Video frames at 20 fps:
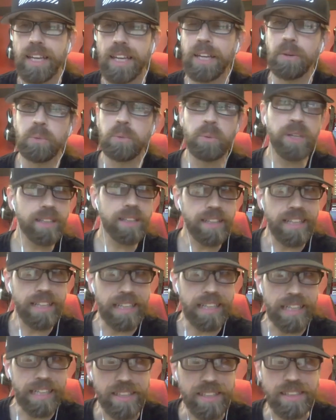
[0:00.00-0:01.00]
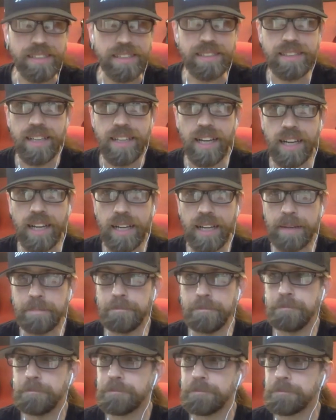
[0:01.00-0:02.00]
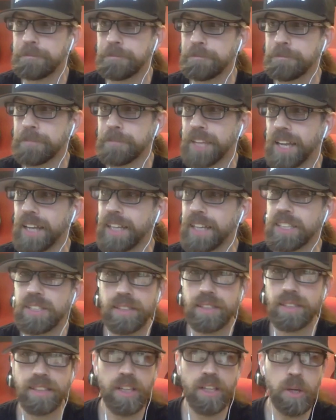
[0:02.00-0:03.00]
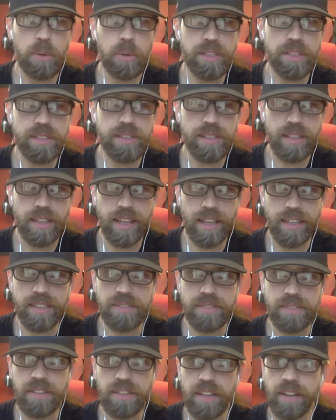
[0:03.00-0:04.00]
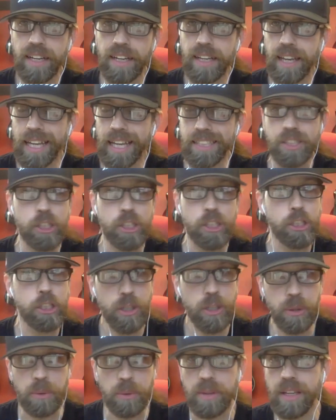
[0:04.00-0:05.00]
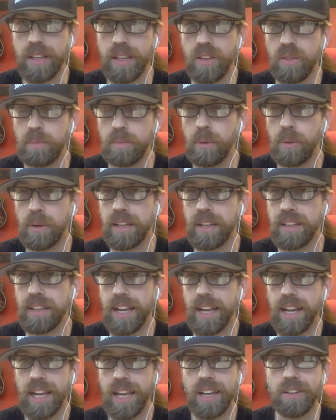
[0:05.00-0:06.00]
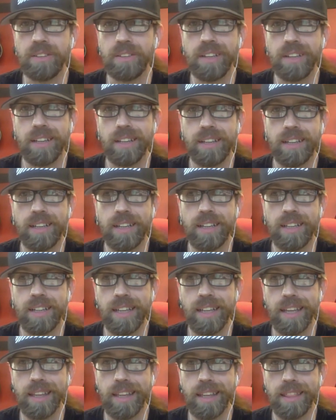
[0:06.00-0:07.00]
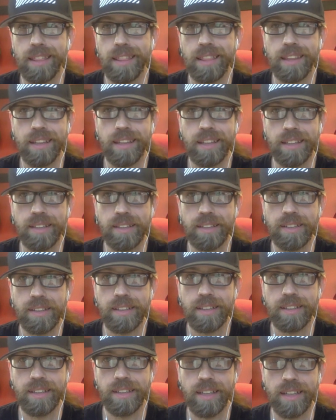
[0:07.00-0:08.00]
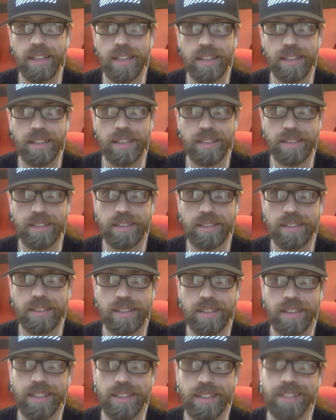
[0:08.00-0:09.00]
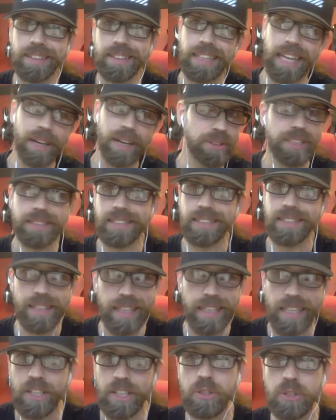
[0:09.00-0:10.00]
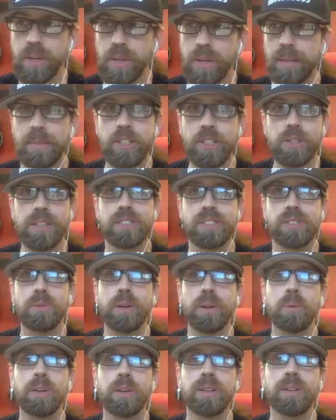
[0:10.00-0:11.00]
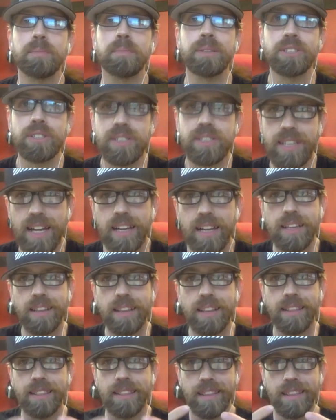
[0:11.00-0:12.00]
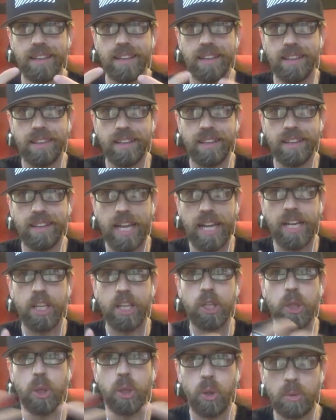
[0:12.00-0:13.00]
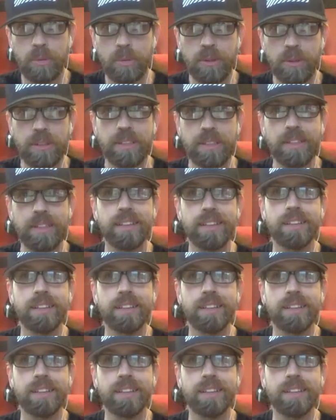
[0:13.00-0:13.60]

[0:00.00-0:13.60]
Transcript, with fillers: It really is, um, and it's you know it's it's very astute that you pointed that out uh, in the in uh, the I was going to say the industry. I'm not sure that's the right word, but just that the the kind of global